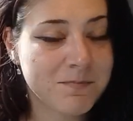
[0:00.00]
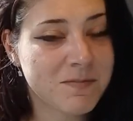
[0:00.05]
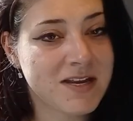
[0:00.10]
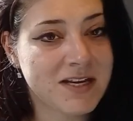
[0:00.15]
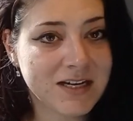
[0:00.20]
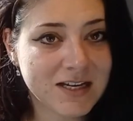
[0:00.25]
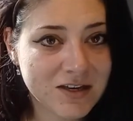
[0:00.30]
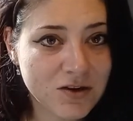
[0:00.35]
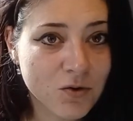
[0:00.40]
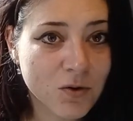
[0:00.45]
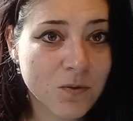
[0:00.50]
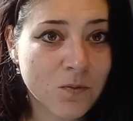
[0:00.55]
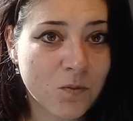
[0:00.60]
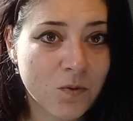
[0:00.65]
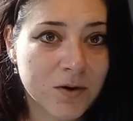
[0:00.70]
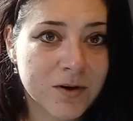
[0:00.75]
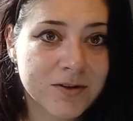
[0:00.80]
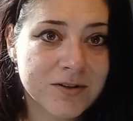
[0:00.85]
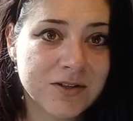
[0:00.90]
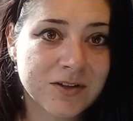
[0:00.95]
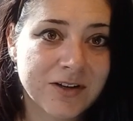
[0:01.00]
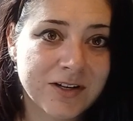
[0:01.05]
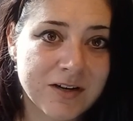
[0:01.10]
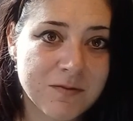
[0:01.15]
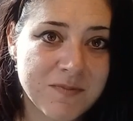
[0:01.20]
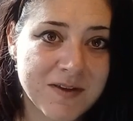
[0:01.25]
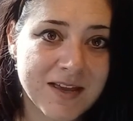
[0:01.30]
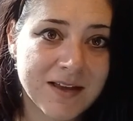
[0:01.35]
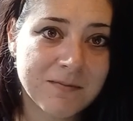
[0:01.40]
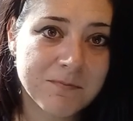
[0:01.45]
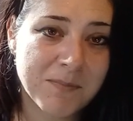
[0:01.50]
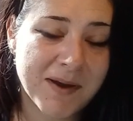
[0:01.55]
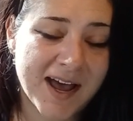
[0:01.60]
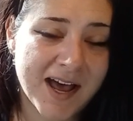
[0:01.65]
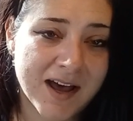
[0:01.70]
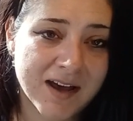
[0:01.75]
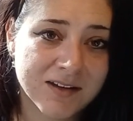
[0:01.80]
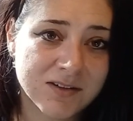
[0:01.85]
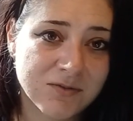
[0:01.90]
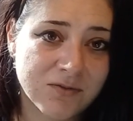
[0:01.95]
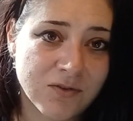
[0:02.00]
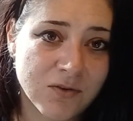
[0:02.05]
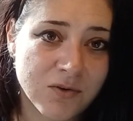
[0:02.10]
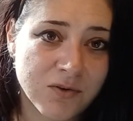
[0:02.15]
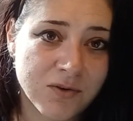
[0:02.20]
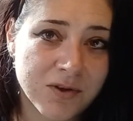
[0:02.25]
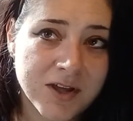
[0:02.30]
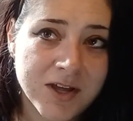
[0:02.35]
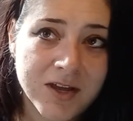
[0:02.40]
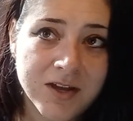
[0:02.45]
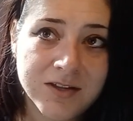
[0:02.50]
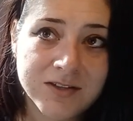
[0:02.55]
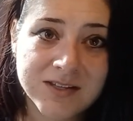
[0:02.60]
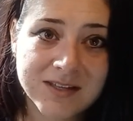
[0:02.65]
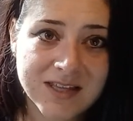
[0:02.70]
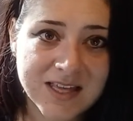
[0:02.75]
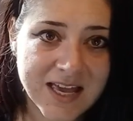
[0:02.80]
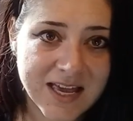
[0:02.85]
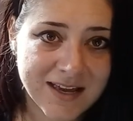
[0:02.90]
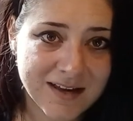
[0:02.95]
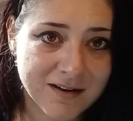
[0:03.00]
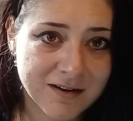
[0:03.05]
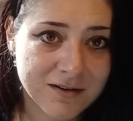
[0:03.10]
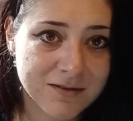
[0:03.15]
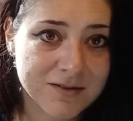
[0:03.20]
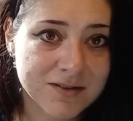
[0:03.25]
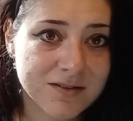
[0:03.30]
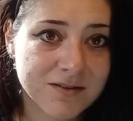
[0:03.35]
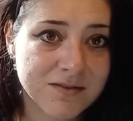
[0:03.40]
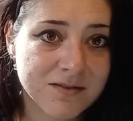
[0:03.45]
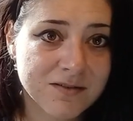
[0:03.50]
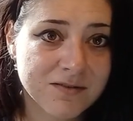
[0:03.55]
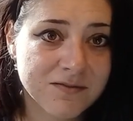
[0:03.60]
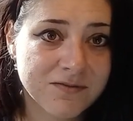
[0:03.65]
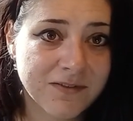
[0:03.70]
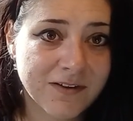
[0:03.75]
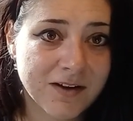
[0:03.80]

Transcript: meaning your words are going to be impactful to the heirs of,